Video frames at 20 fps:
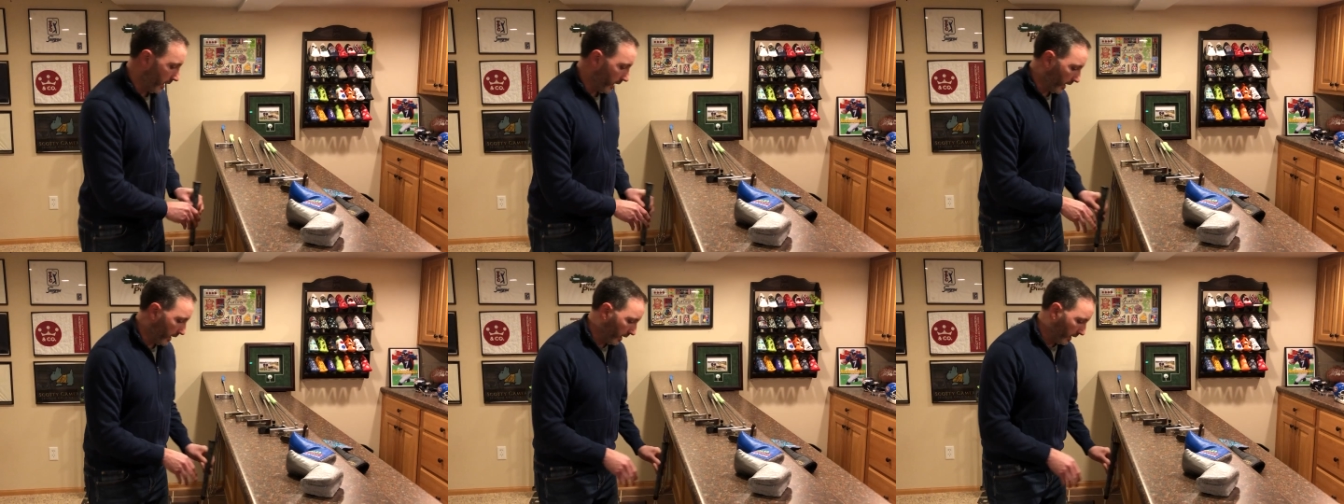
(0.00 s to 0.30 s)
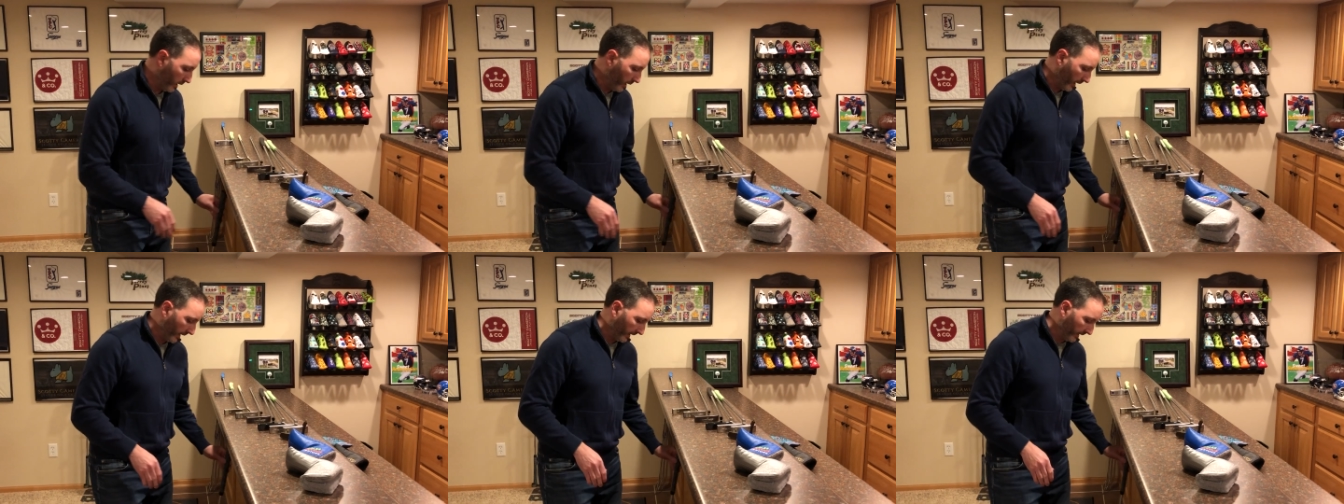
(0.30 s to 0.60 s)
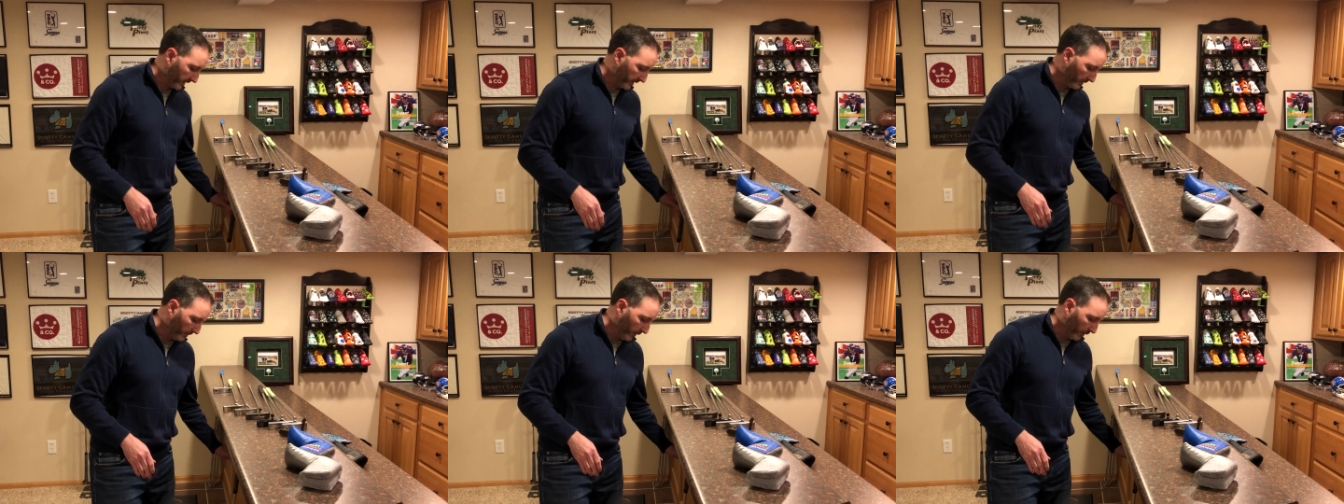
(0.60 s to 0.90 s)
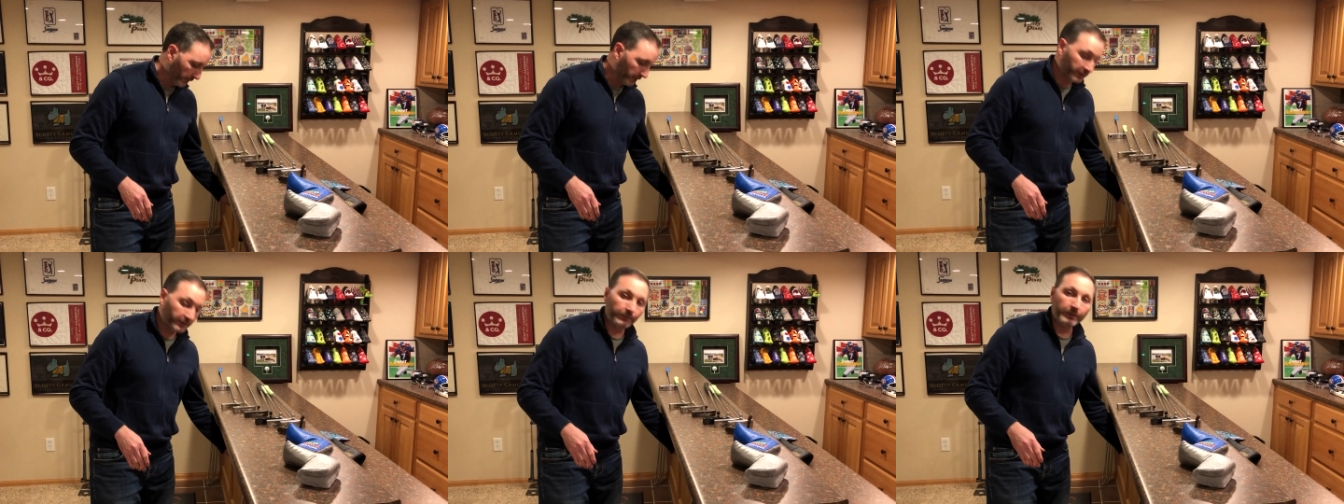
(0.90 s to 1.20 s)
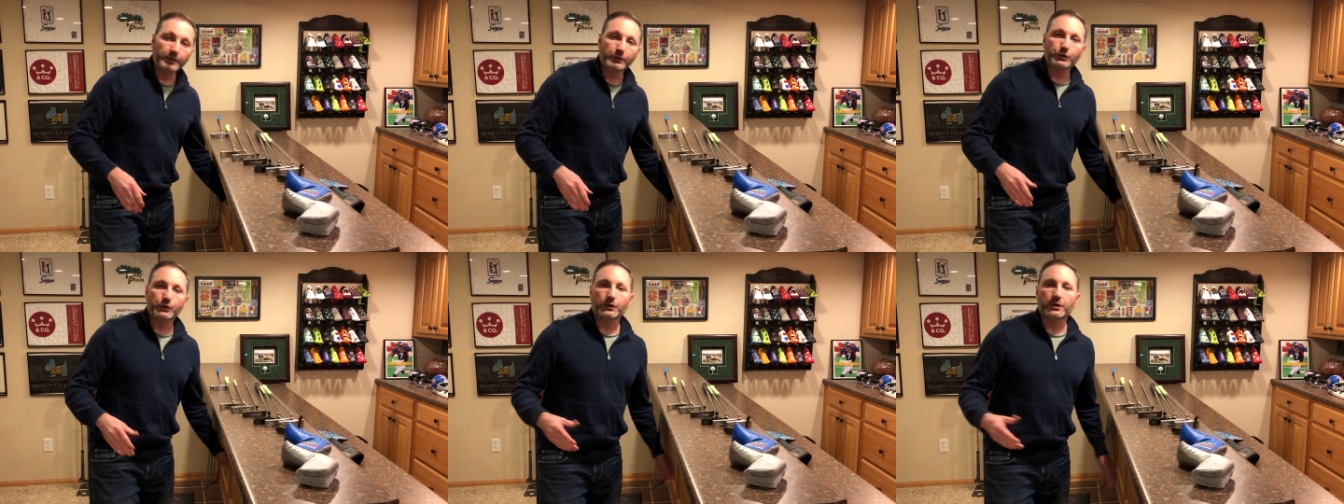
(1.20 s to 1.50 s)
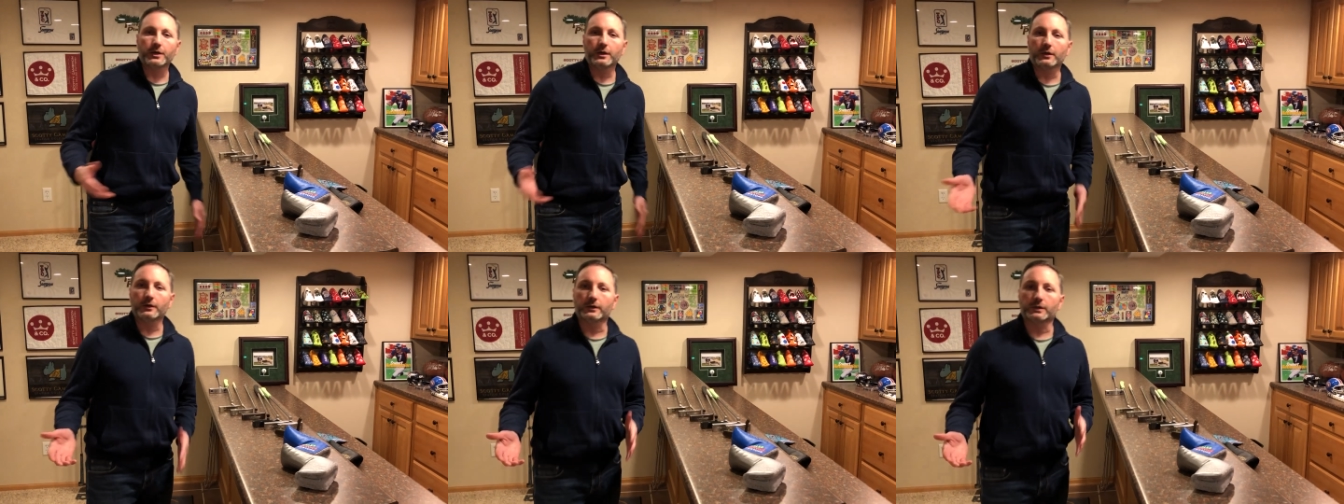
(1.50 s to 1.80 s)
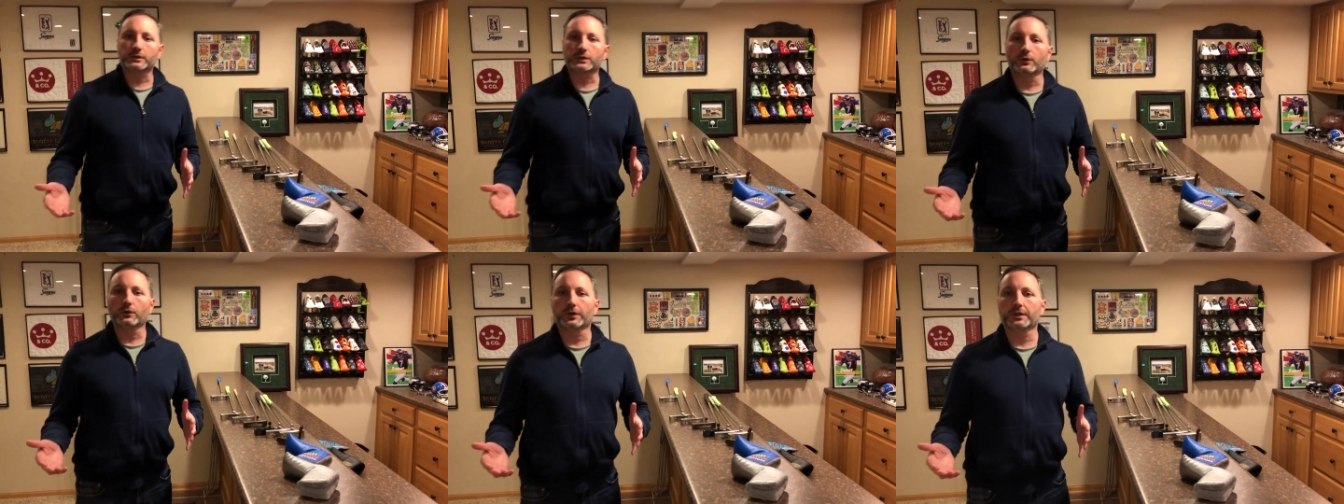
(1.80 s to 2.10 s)
I guess the bonus feature here
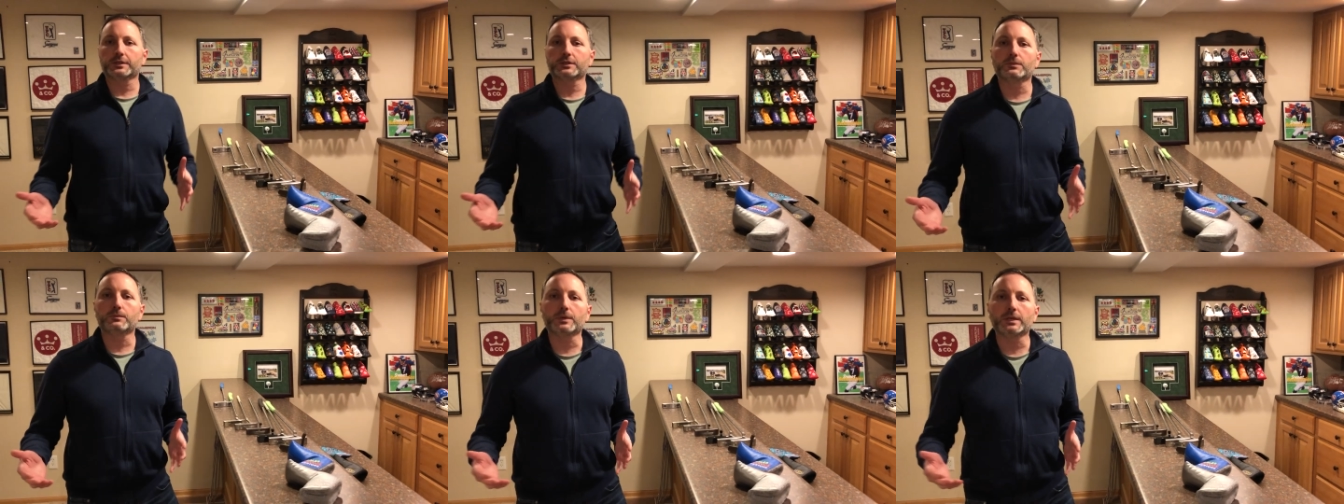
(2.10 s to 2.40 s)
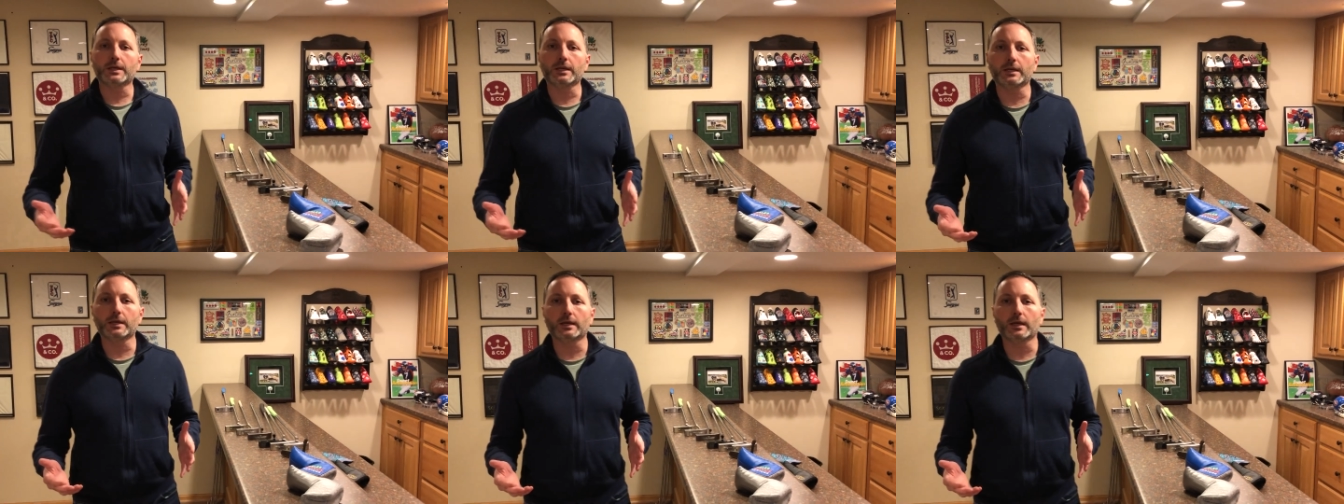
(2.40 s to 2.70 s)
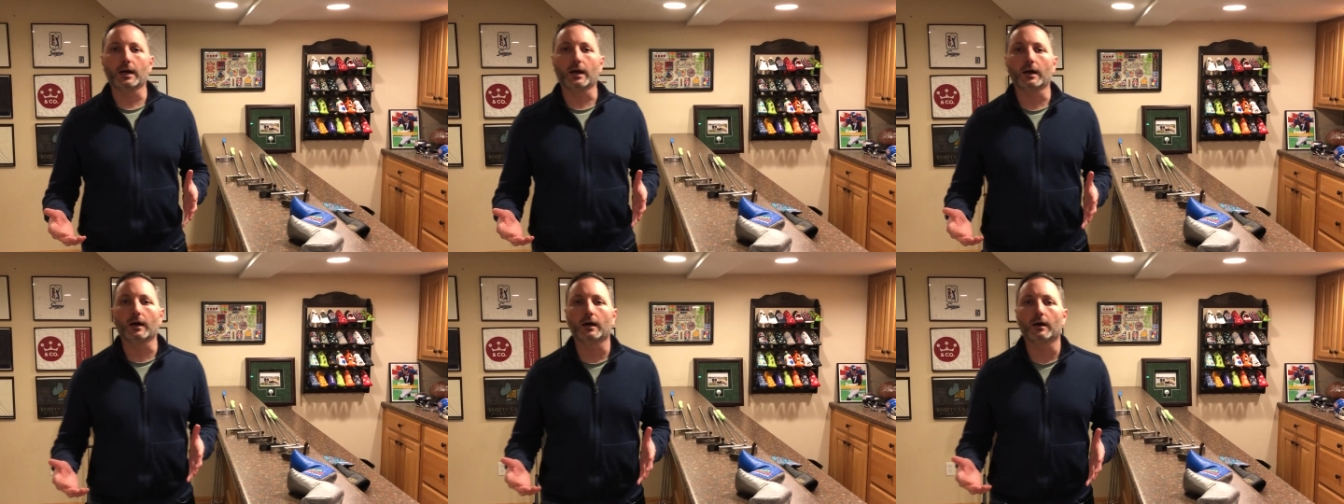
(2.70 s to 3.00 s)
is going to be,